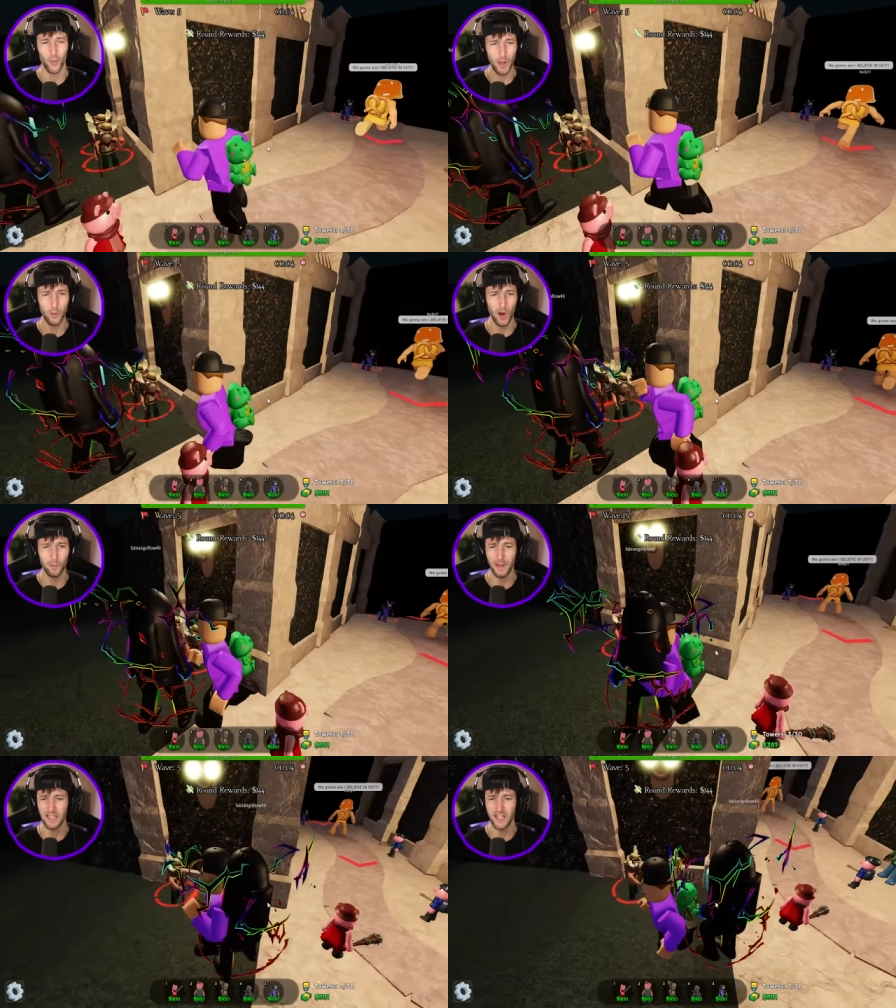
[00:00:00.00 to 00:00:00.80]
We will
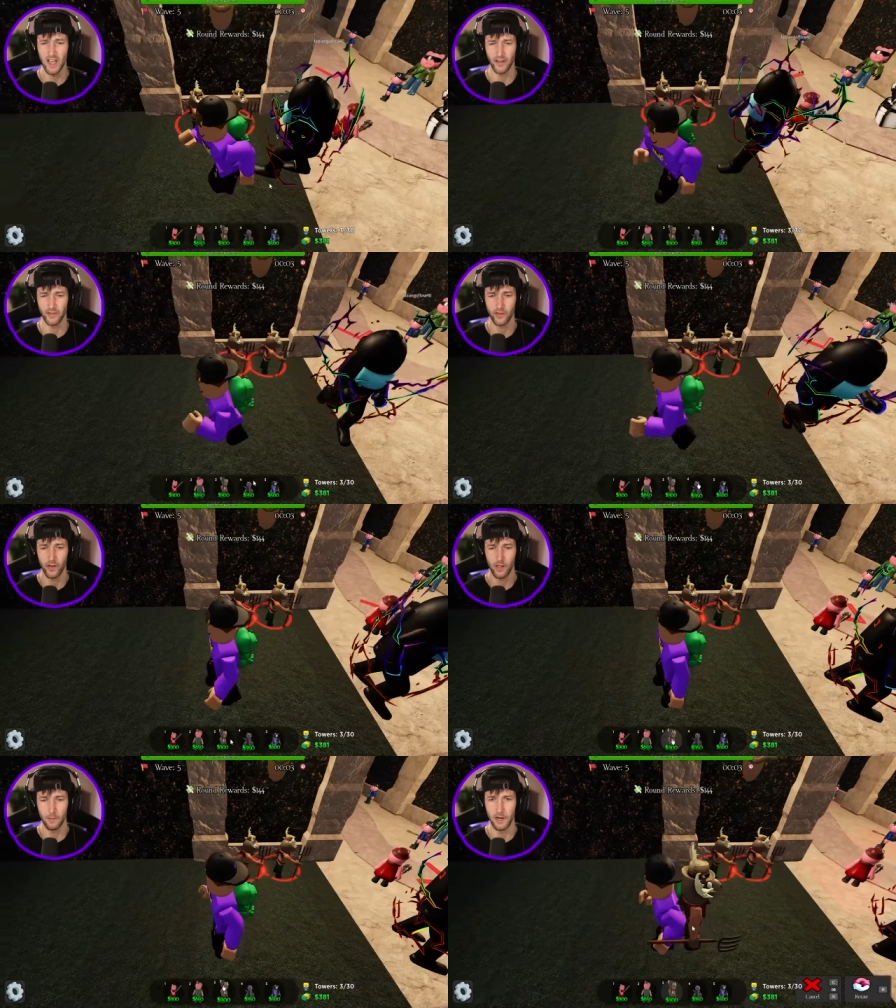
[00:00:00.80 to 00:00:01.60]
beat this.
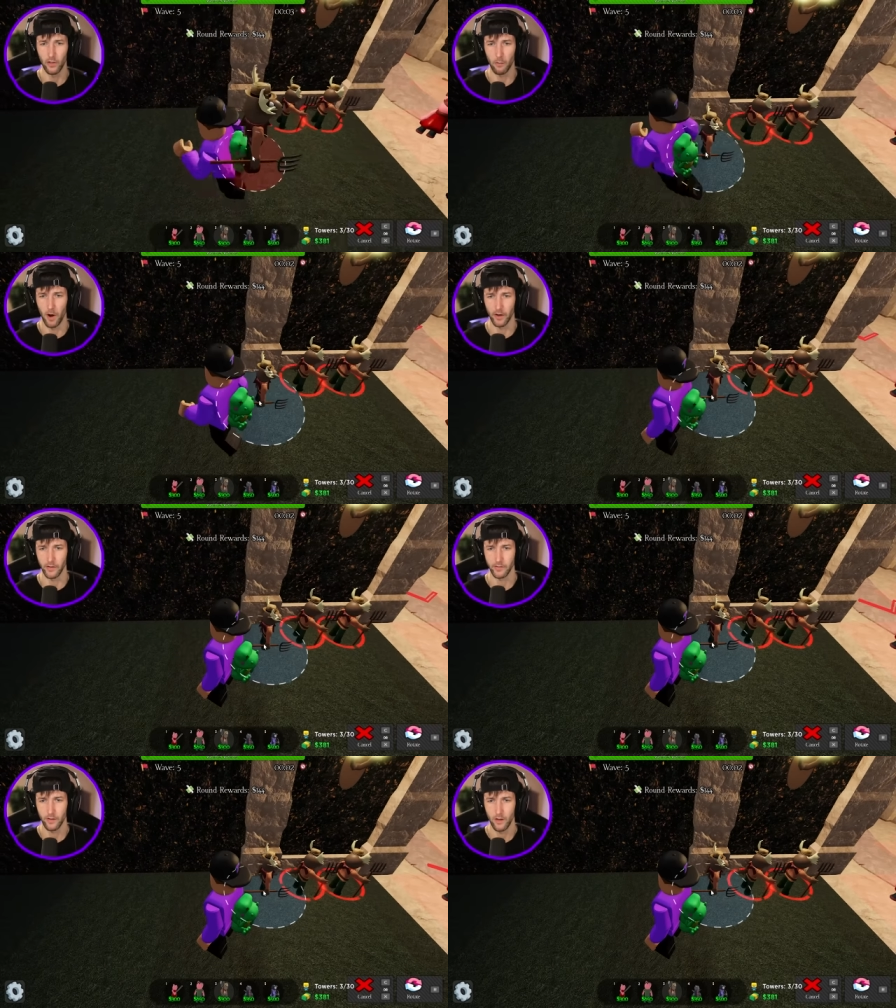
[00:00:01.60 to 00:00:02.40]
Give me another
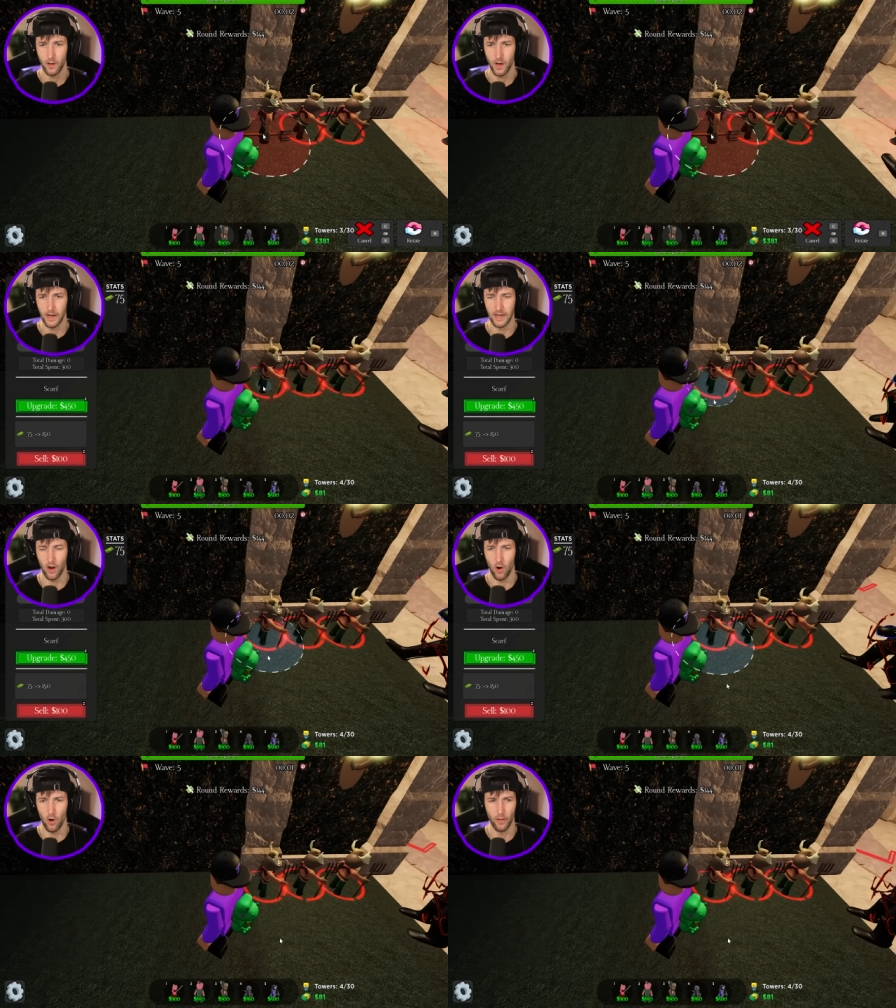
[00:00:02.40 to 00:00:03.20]
Marcus. I need
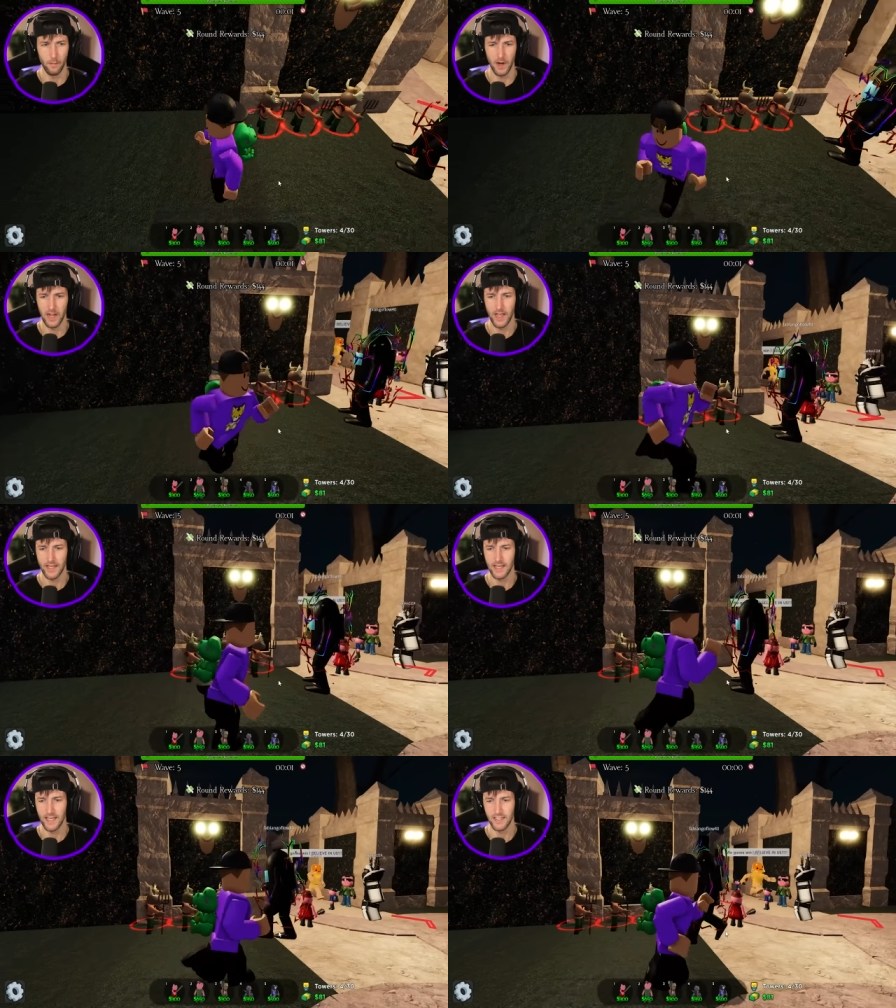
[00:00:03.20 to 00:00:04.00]
all the money I
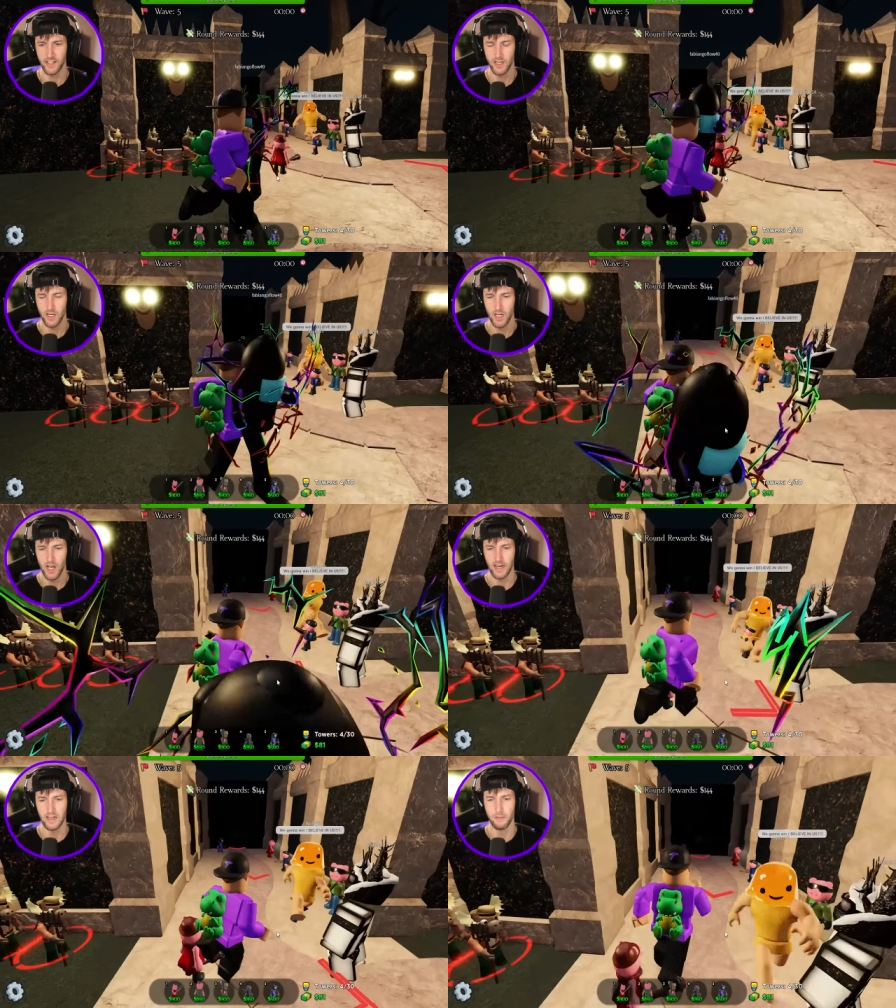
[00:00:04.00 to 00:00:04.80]
can get.
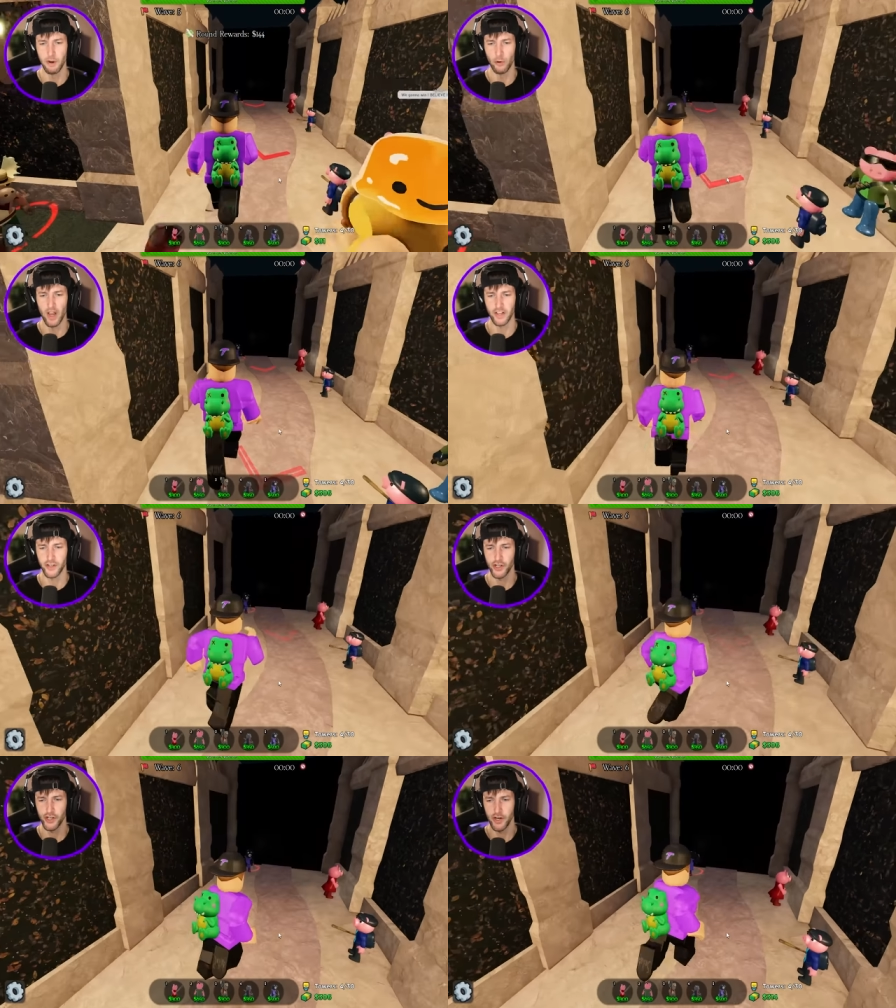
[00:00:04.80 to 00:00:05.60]
I need to be
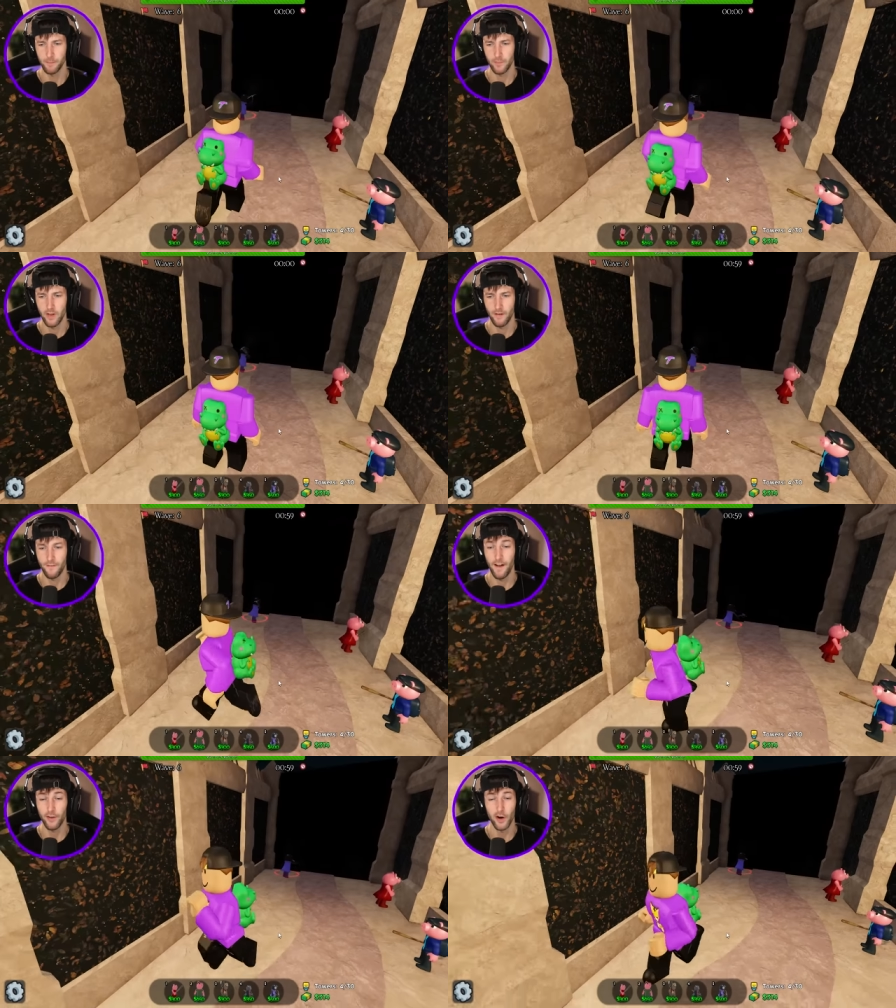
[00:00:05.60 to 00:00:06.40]
rich.
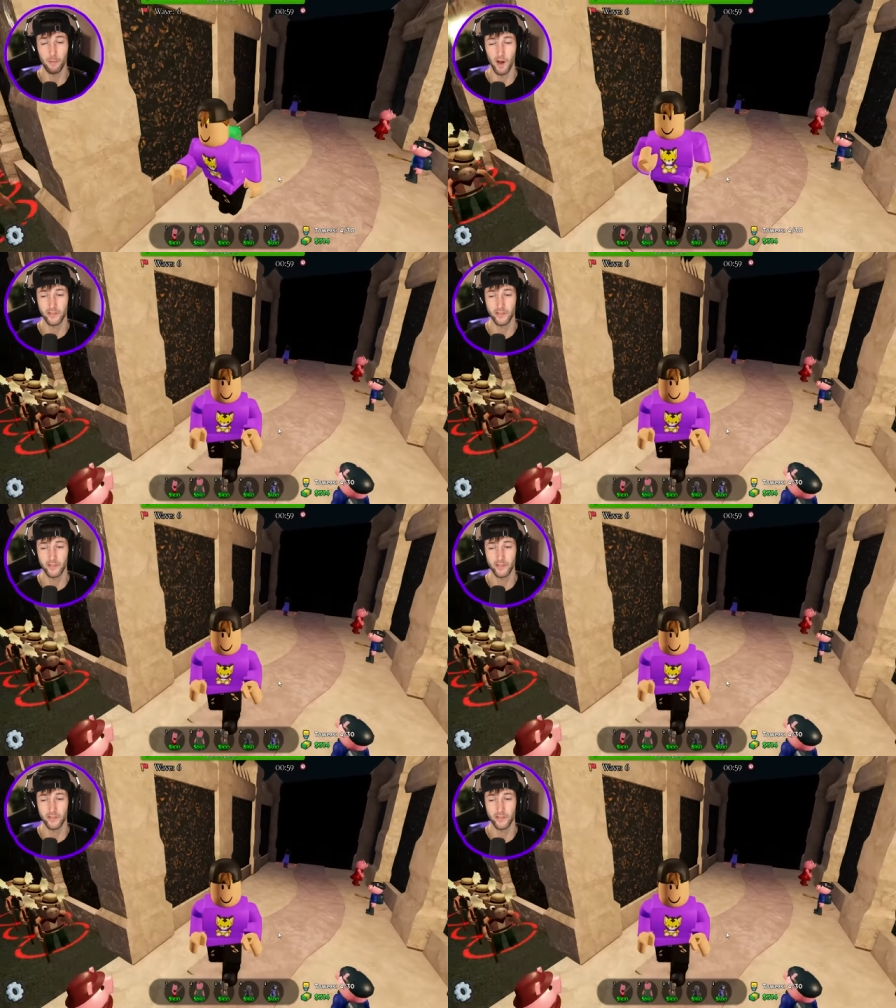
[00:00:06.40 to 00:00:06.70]
500